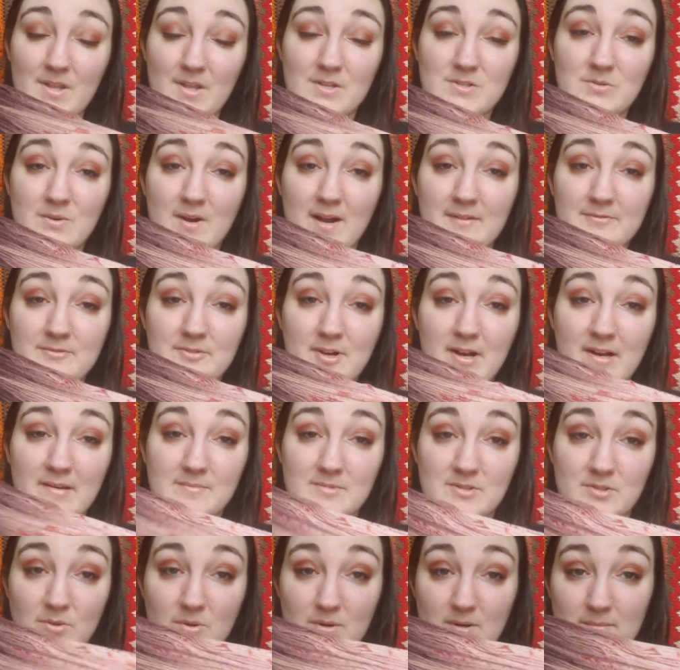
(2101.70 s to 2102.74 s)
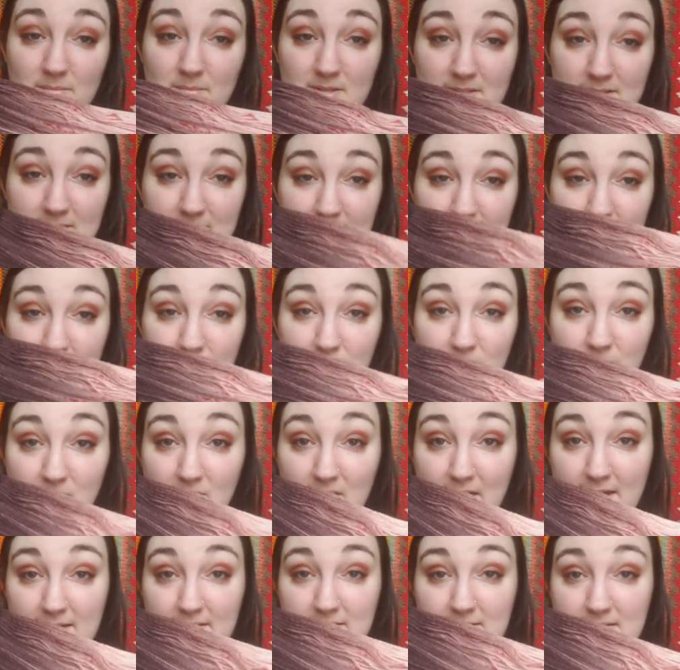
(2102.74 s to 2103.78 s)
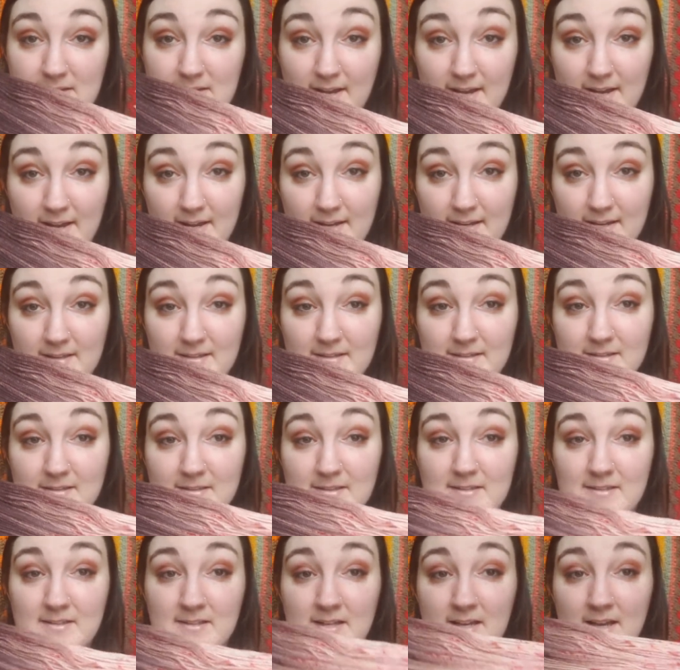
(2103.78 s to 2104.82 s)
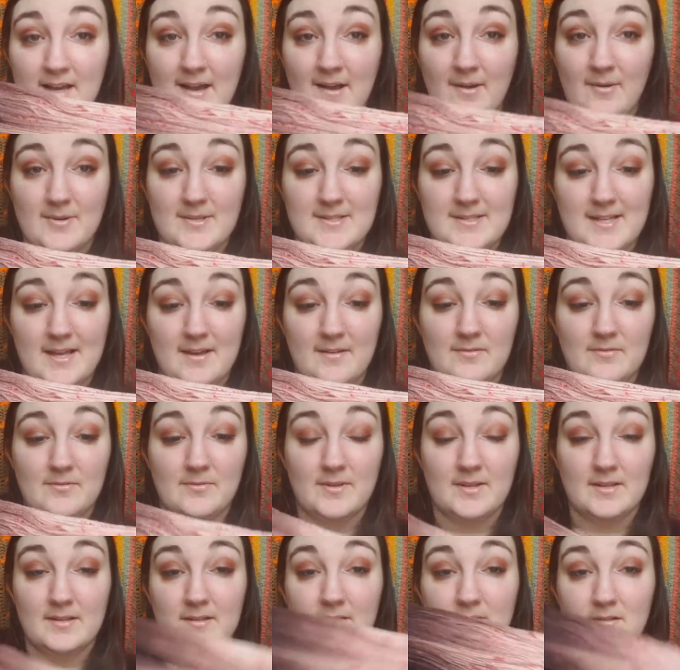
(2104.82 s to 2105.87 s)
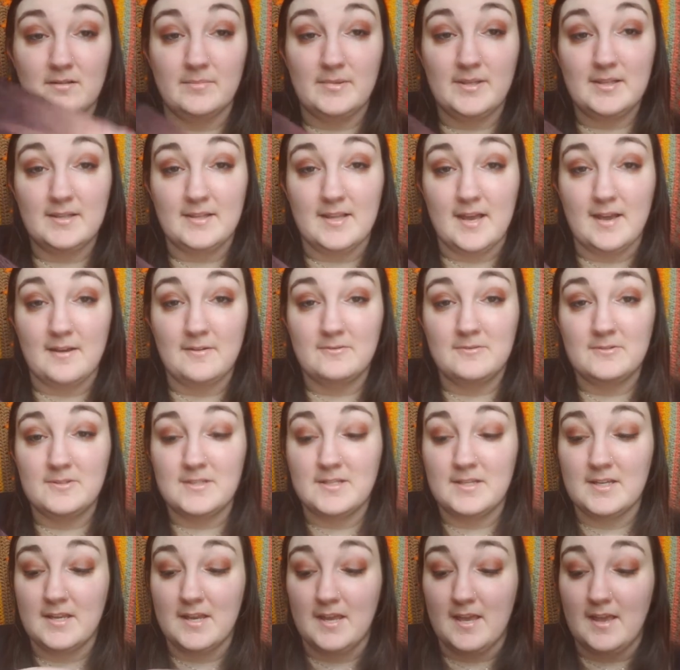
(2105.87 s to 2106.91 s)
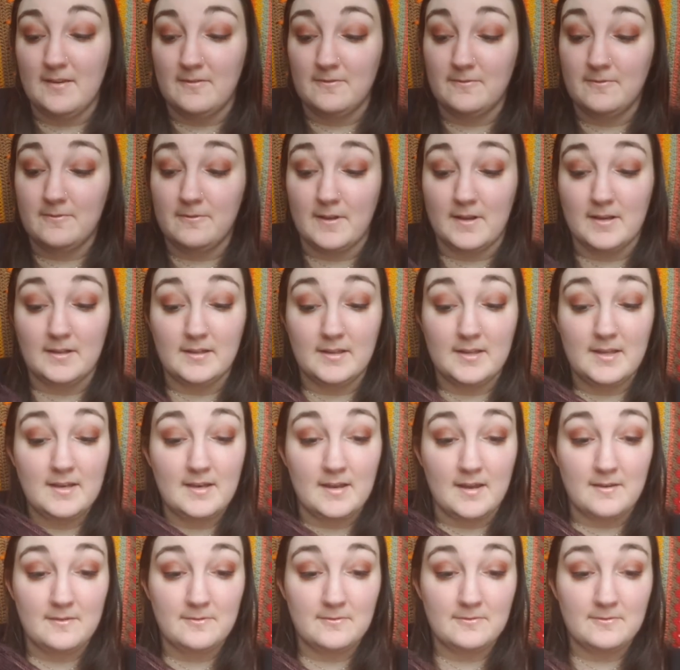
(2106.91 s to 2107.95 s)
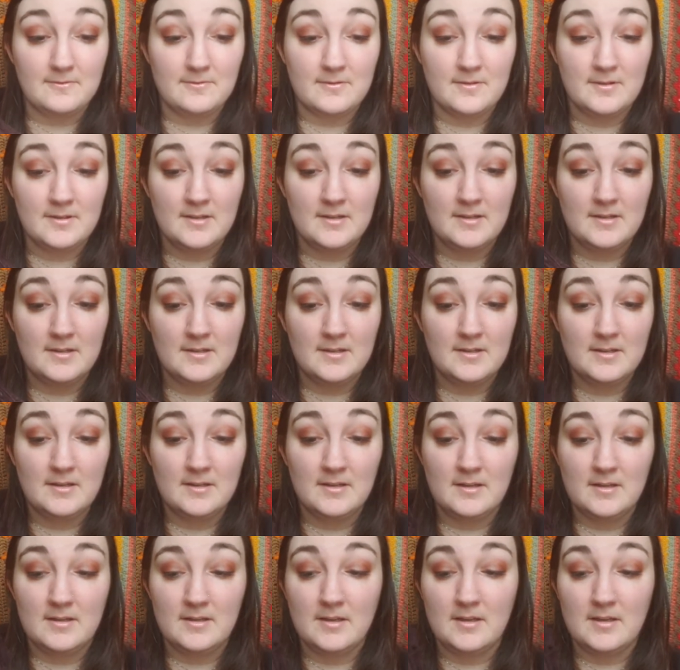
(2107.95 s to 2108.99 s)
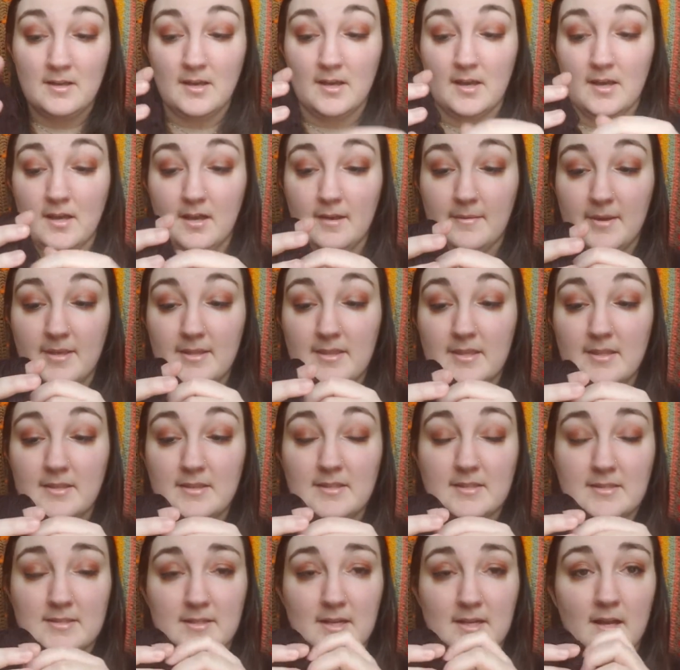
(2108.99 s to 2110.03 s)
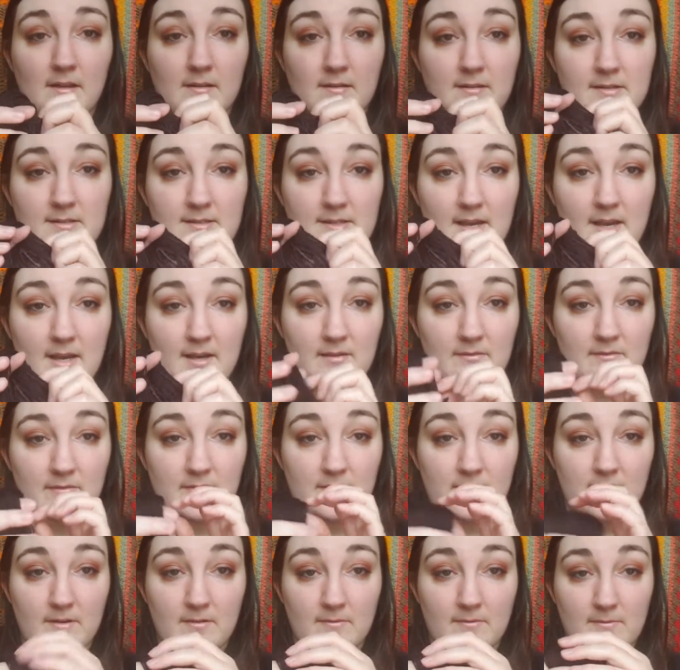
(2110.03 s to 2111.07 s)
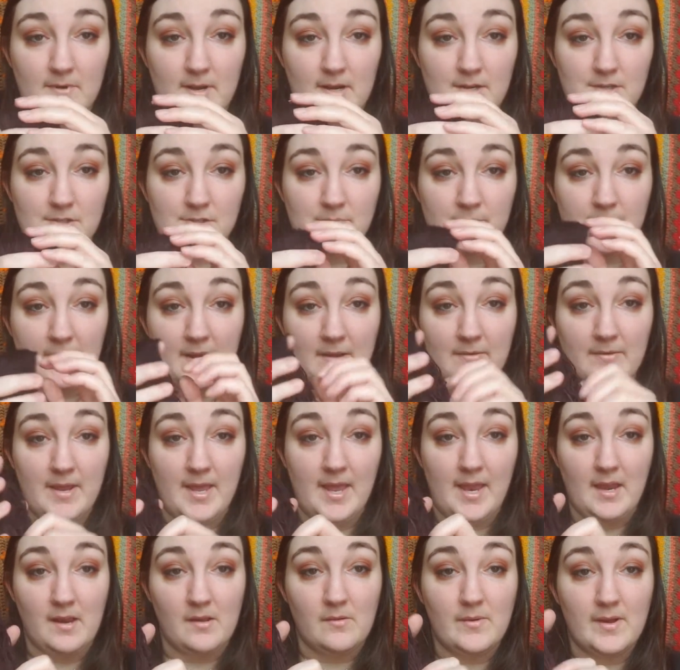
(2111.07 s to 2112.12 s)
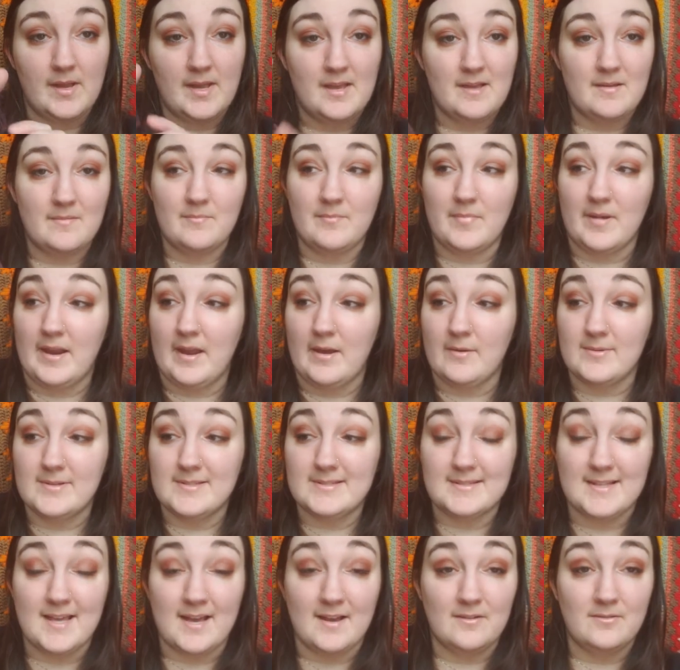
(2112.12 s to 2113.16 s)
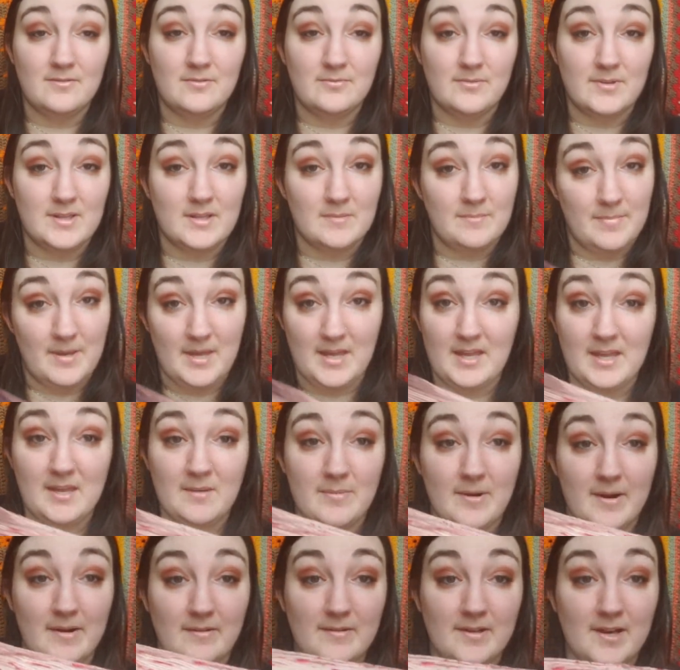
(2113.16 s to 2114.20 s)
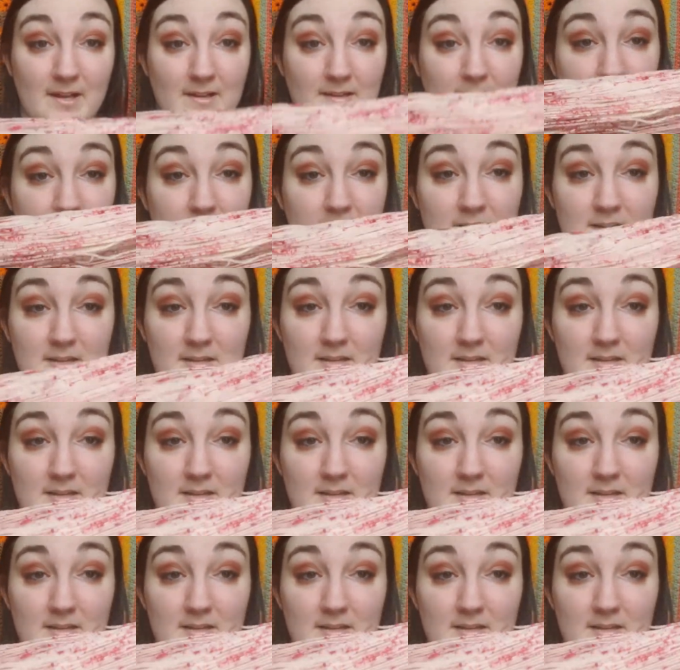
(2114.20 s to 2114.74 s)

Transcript: So after I absorbed some of that dye, I was left with a little bit left, and funnily enough, I think this color is kind of a reddish brown anyway, but I was left with a pinky brown color,